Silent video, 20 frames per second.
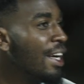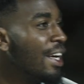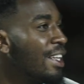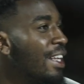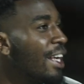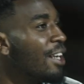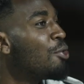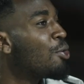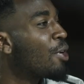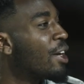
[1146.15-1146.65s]

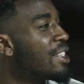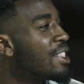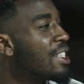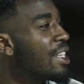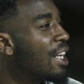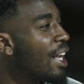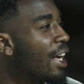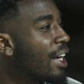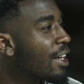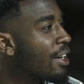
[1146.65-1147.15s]
Then you can see
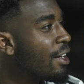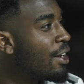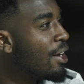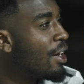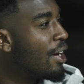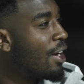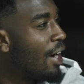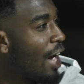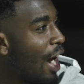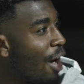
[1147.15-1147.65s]
like
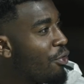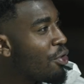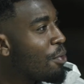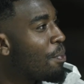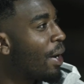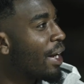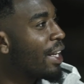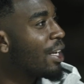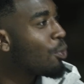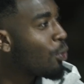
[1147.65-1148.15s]

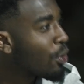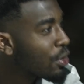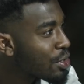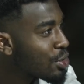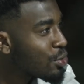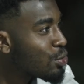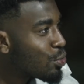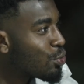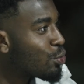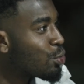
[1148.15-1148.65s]
everybody
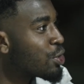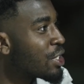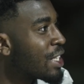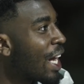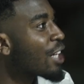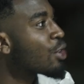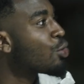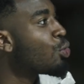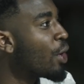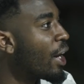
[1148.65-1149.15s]
wants to
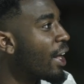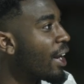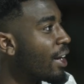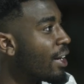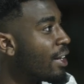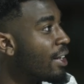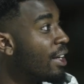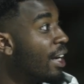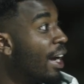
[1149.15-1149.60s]
stuck together.